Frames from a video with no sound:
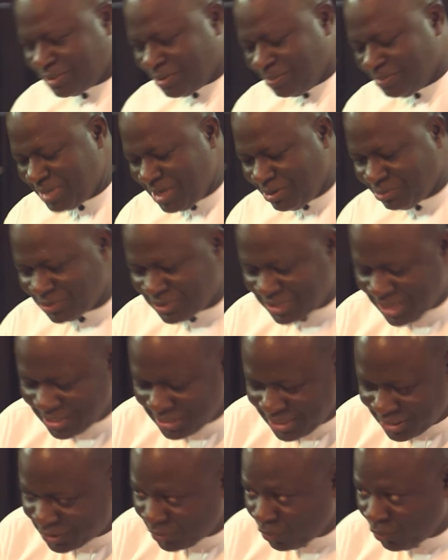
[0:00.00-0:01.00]
something I want to tell you.
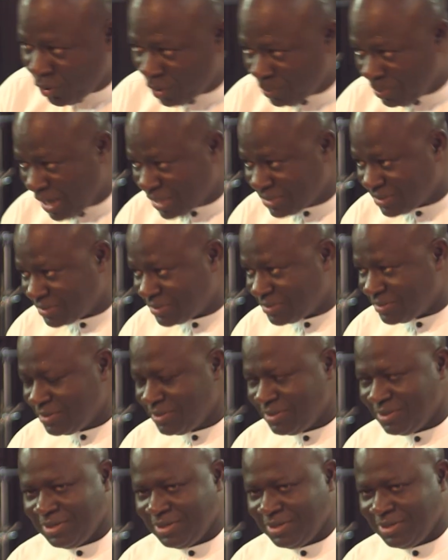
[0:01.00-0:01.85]
Then she walked past.